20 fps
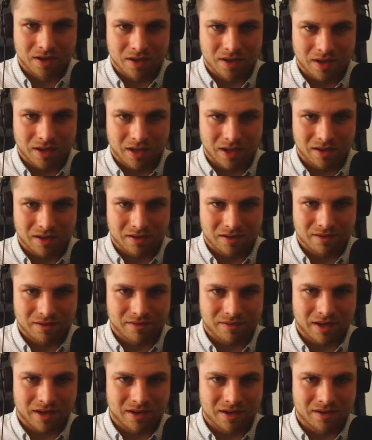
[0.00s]
and
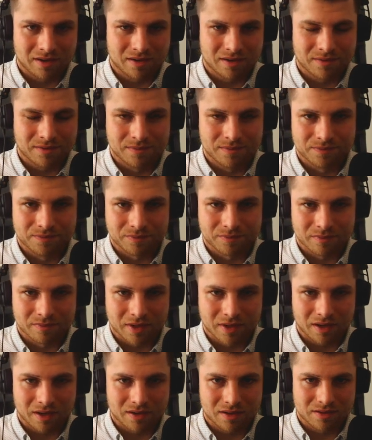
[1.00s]
1
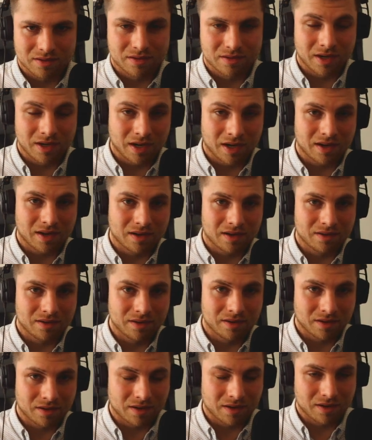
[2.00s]
string
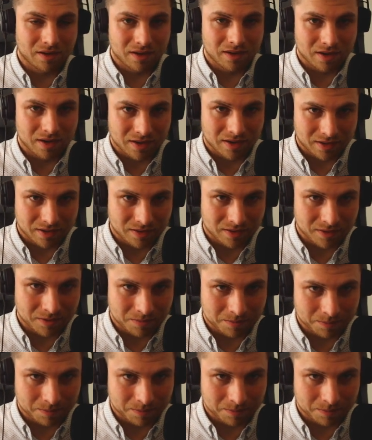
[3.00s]
ending character.